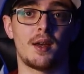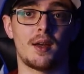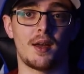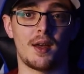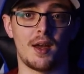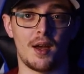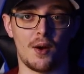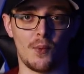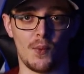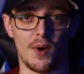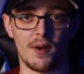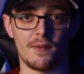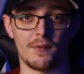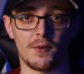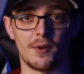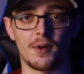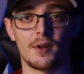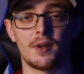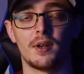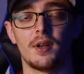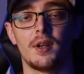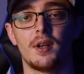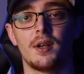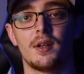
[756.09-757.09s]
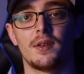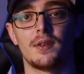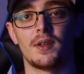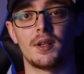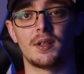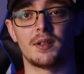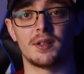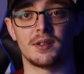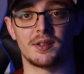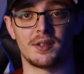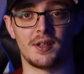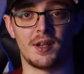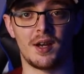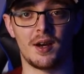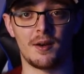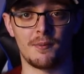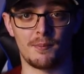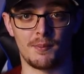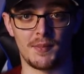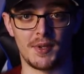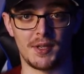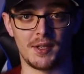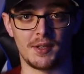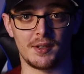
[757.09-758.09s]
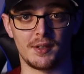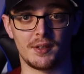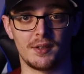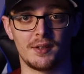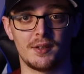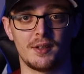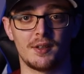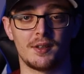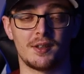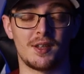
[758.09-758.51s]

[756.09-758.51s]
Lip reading: However, that does not mean